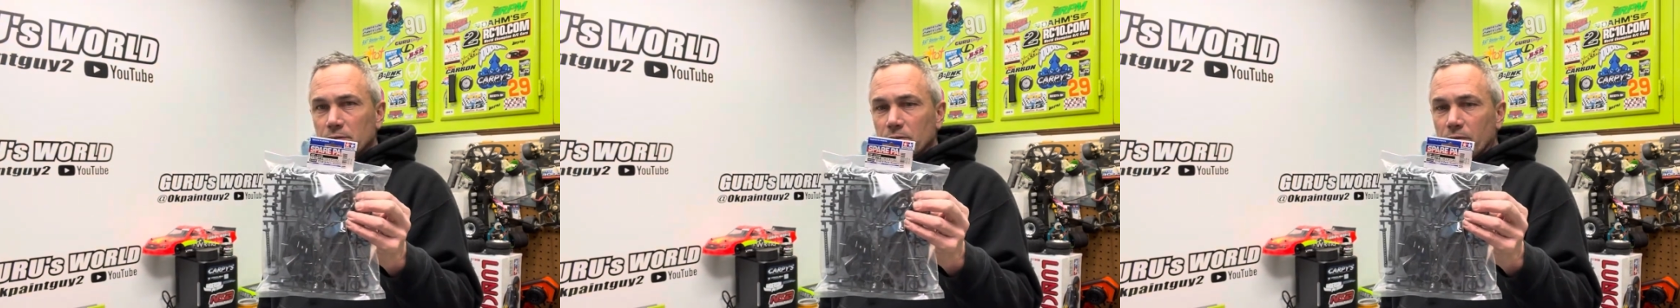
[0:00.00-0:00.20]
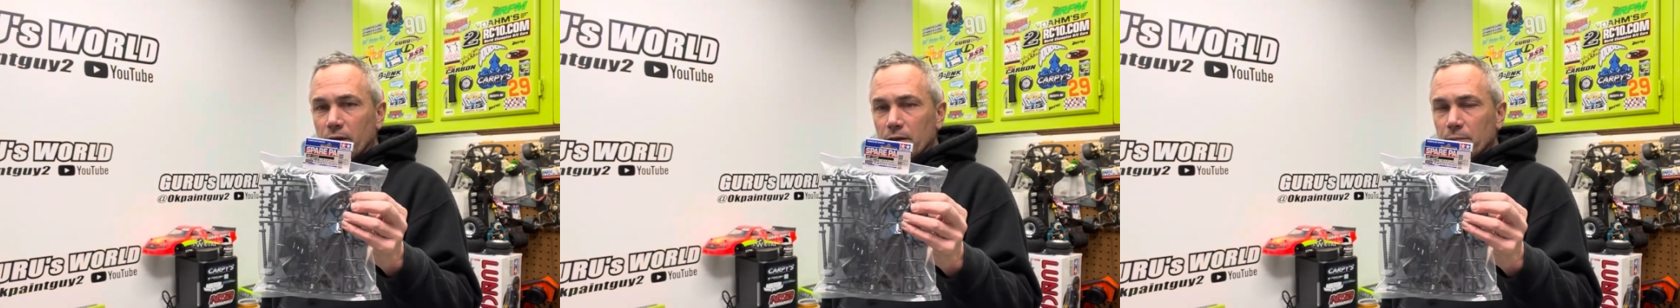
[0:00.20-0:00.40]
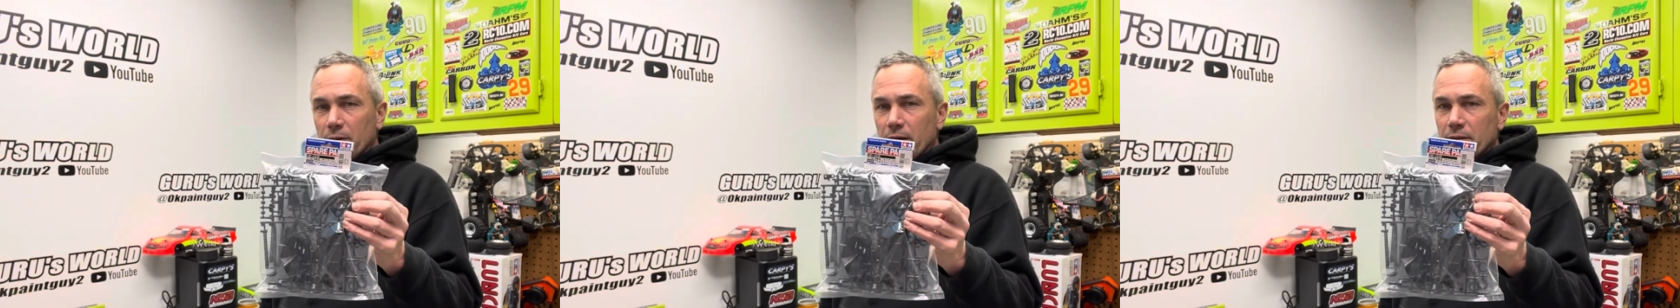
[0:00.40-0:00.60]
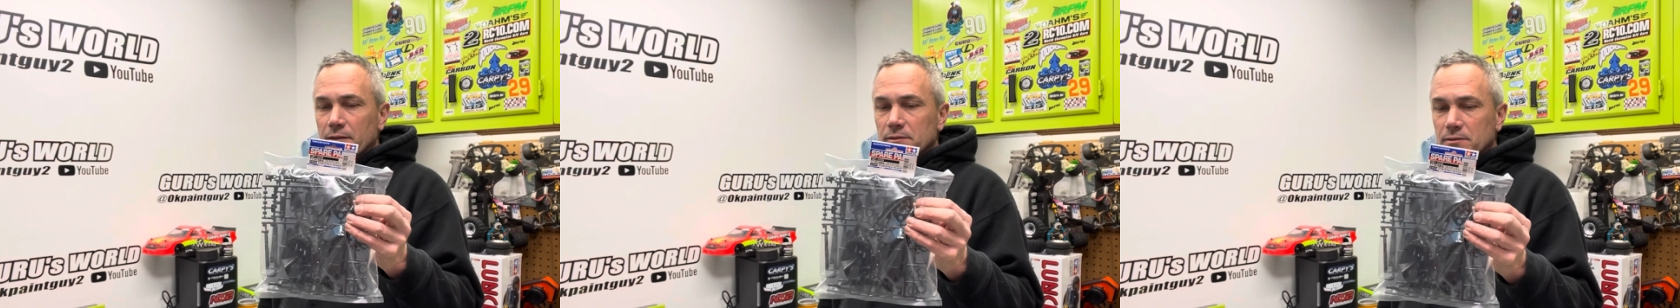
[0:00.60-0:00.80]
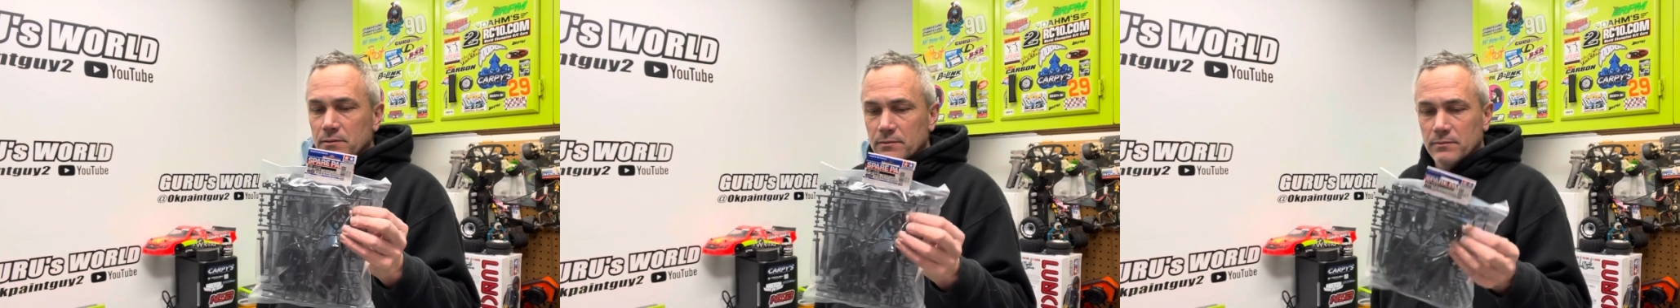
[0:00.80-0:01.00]
You got to buy
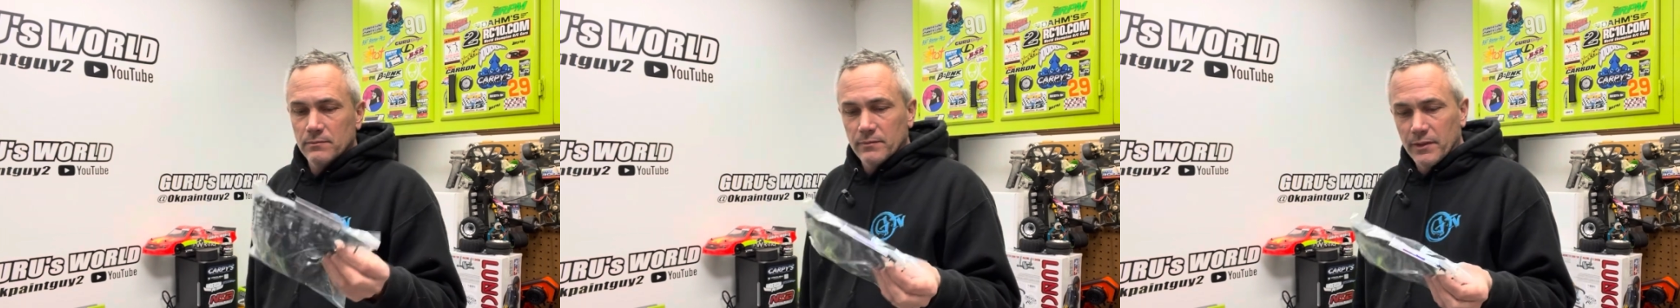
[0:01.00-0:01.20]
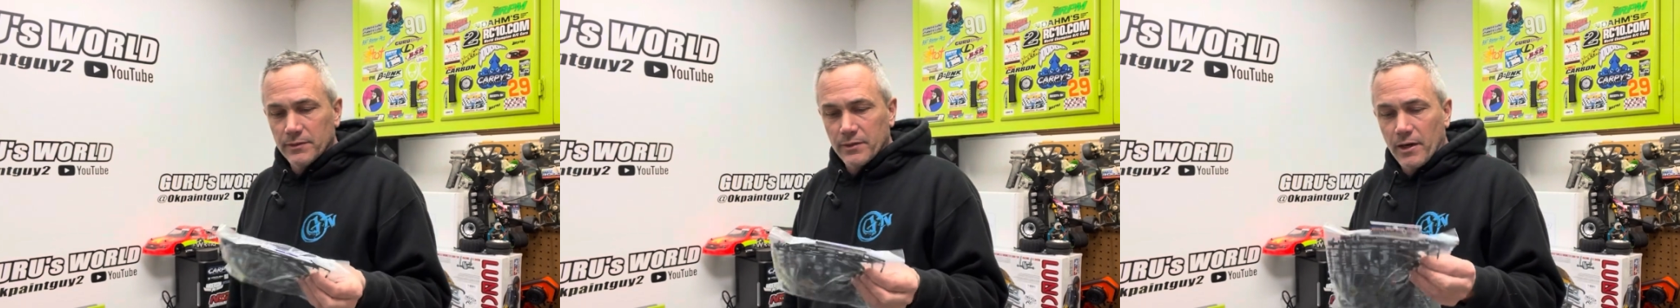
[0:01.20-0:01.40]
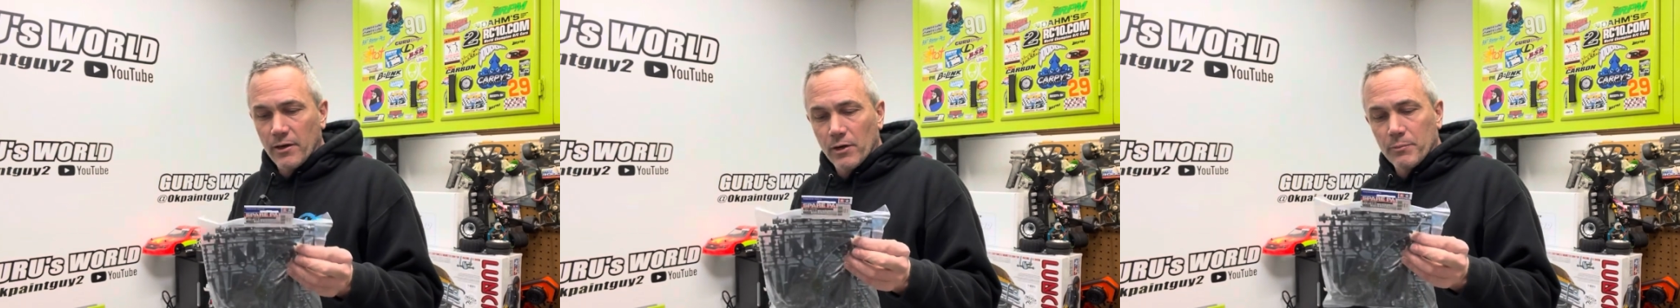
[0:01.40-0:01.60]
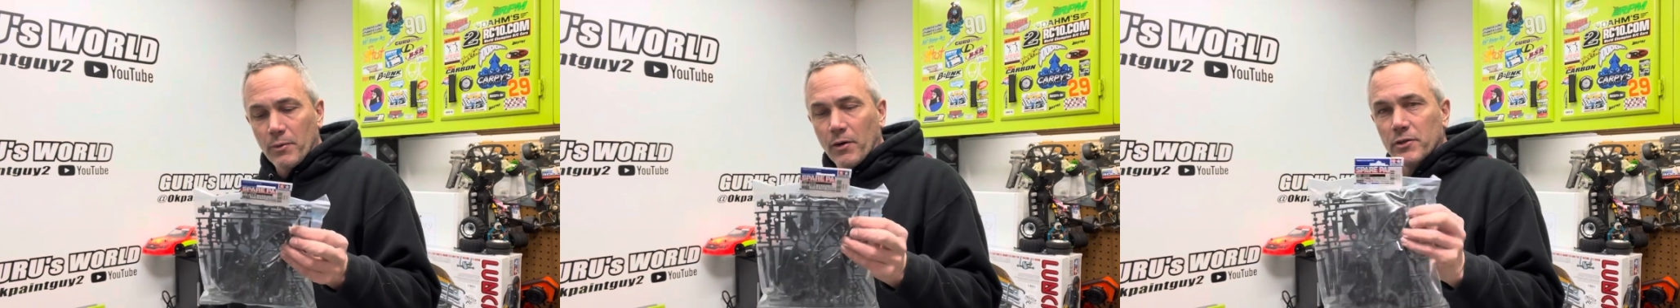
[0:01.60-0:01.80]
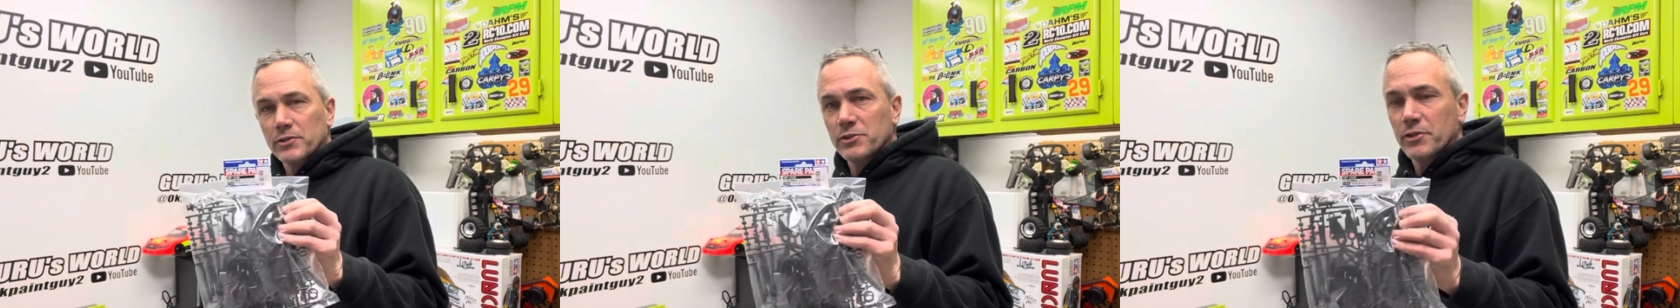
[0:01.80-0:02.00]
this entire
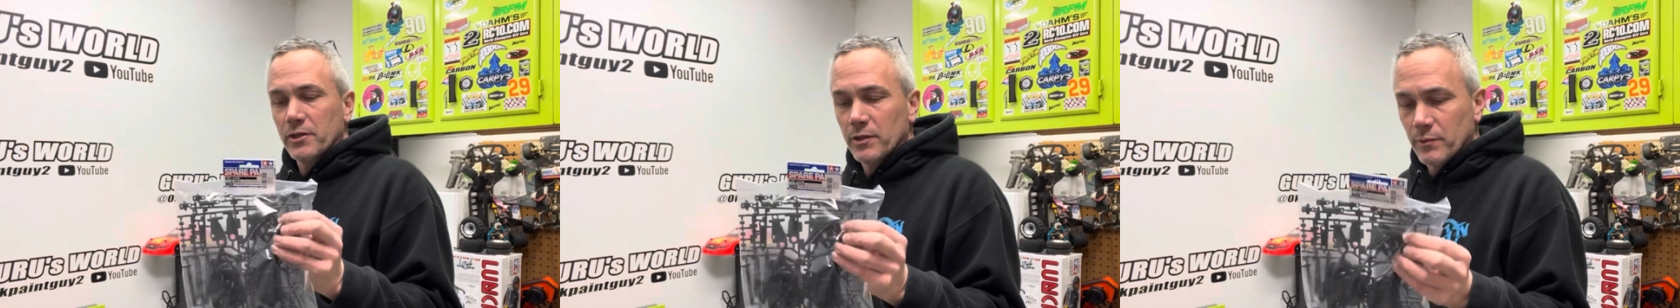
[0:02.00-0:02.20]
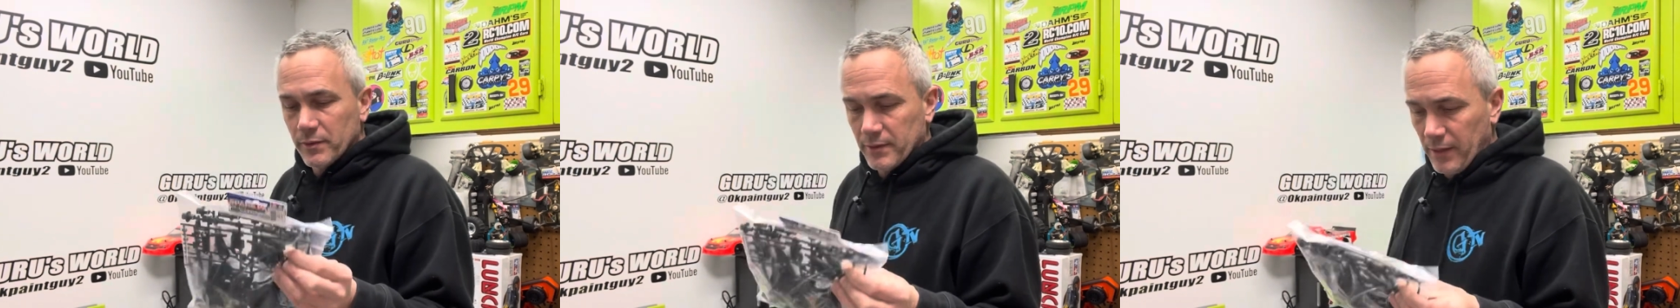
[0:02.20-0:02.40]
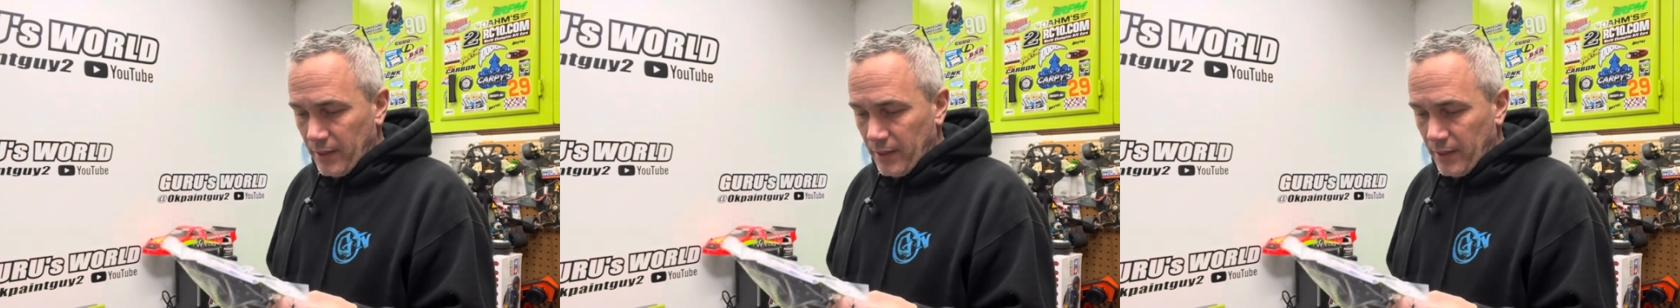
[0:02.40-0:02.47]
parts tree with